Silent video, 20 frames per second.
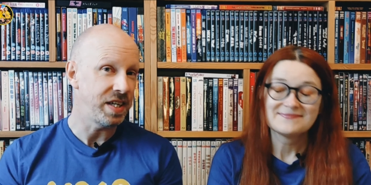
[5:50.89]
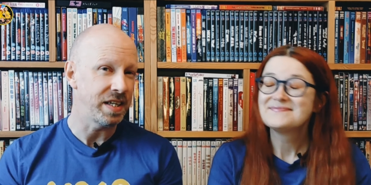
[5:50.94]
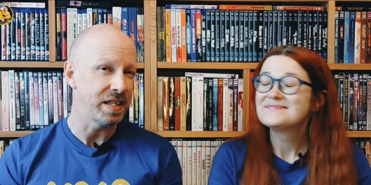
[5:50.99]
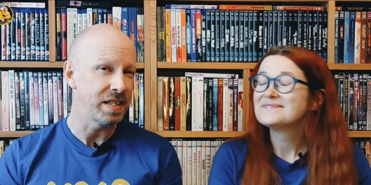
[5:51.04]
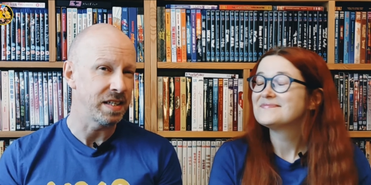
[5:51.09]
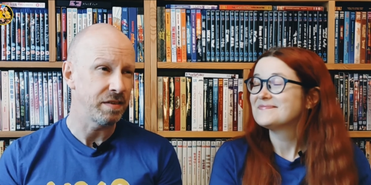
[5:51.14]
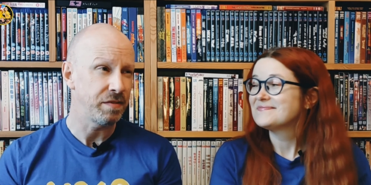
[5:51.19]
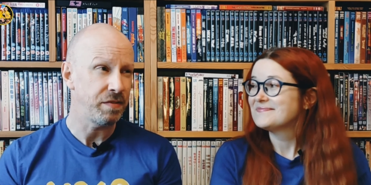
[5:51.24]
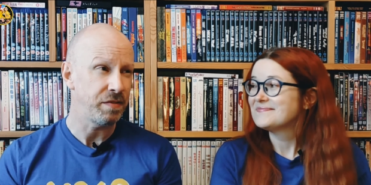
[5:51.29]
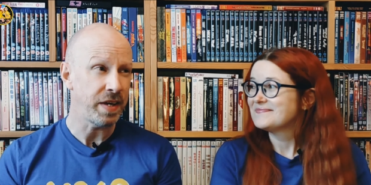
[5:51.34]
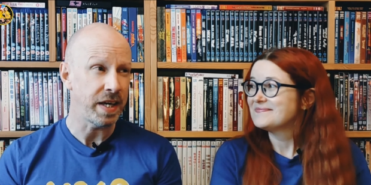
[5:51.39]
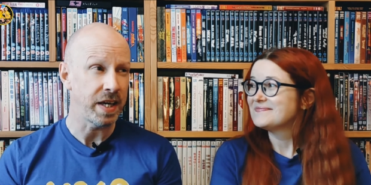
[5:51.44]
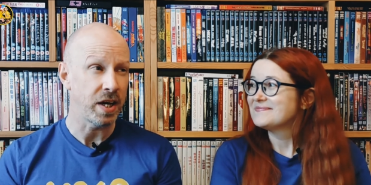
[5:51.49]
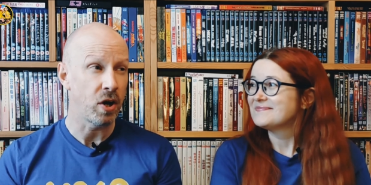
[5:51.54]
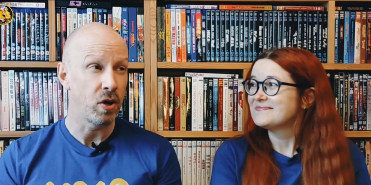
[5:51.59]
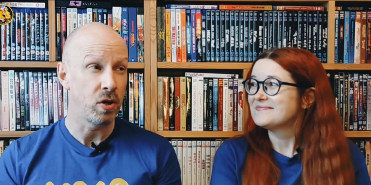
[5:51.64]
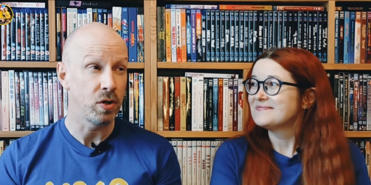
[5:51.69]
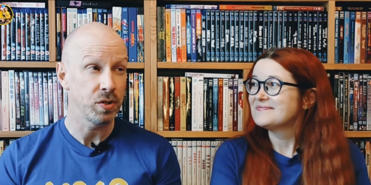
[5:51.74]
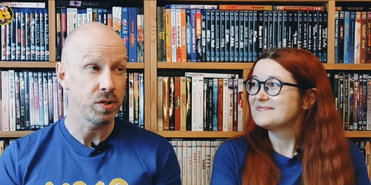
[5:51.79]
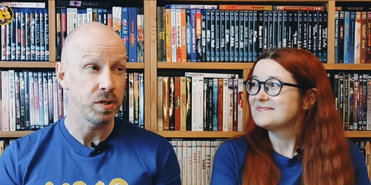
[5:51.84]
Speaker 1: And I think
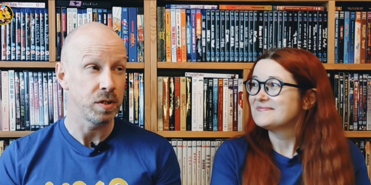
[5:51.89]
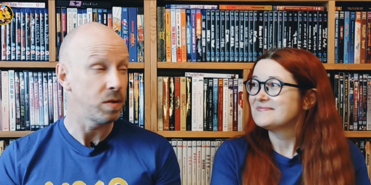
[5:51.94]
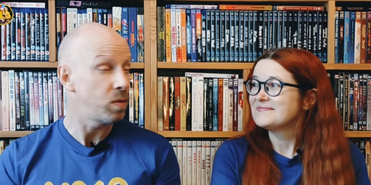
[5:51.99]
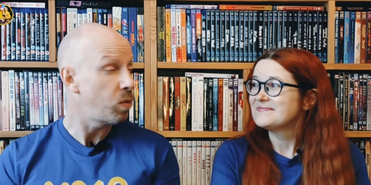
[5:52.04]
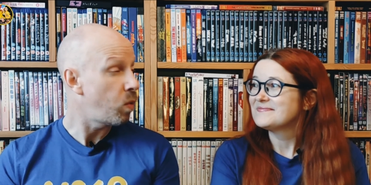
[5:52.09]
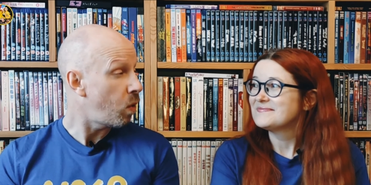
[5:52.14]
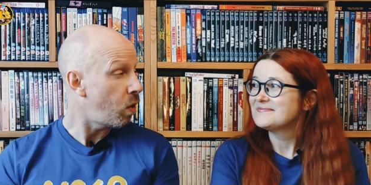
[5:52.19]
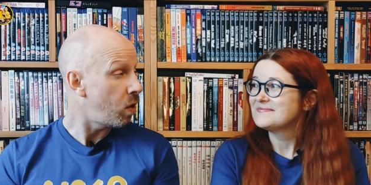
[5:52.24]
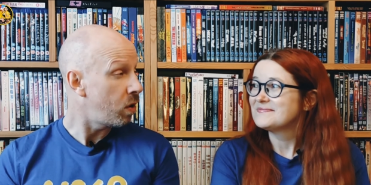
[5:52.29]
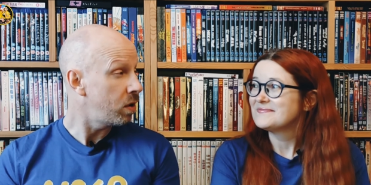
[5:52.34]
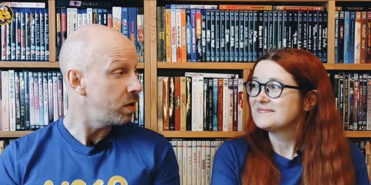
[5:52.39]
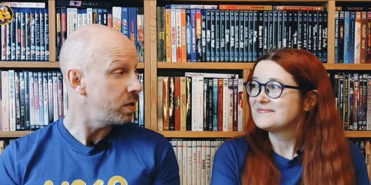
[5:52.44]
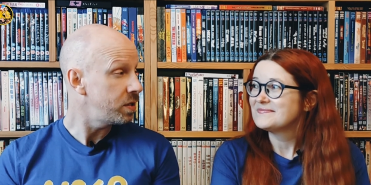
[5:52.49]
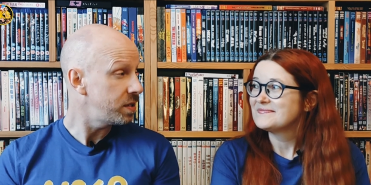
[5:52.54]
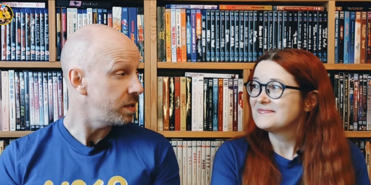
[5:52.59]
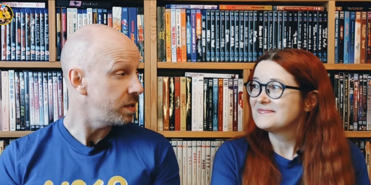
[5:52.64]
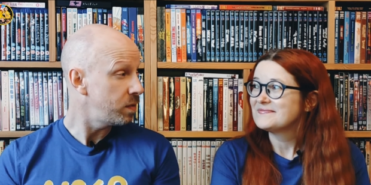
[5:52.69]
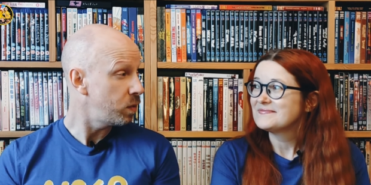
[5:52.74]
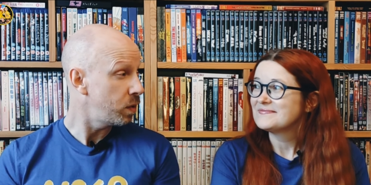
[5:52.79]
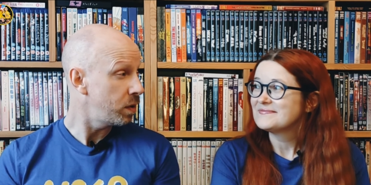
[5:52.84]
Carter Wong's
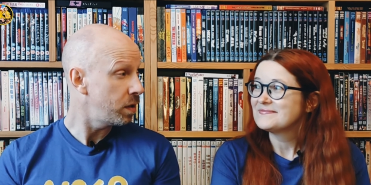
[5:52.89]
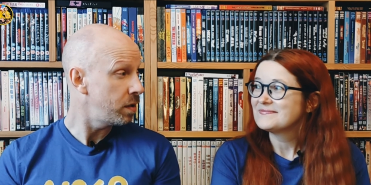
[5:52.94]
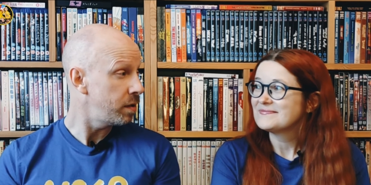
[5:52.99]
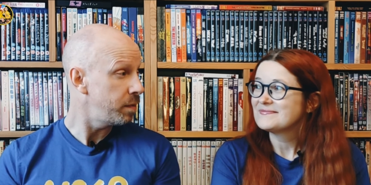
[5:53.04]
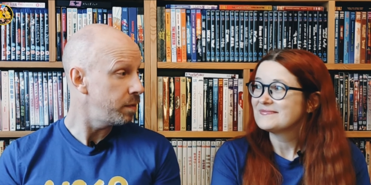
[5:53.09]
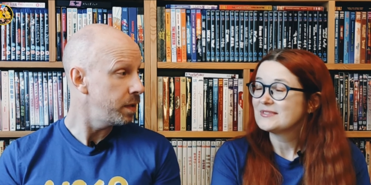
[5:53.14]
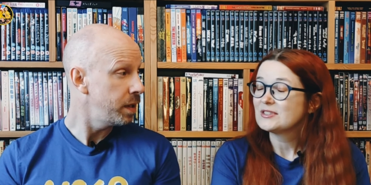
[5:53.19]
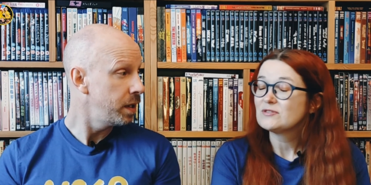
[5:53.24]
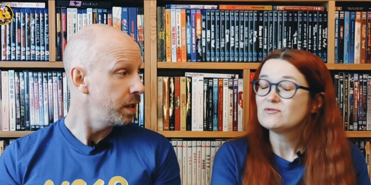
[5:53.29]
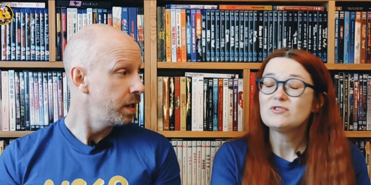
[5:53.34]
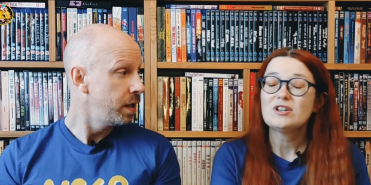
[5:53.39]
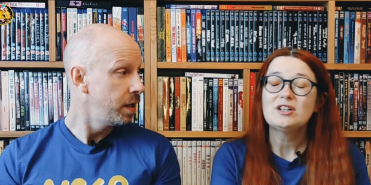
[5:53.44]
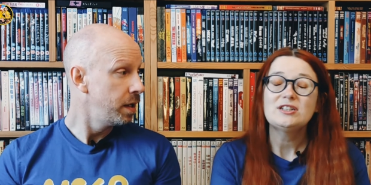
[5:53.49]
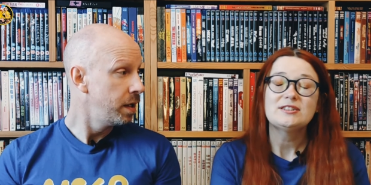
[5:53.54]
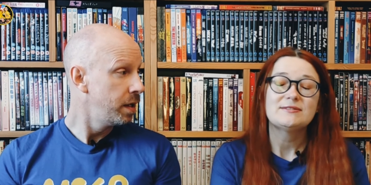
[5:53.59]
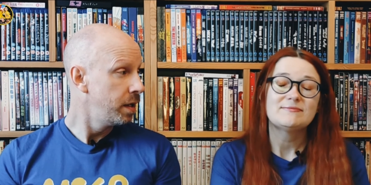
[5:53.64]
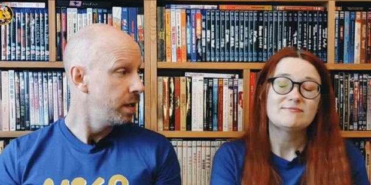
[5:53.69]
in one of them. Right.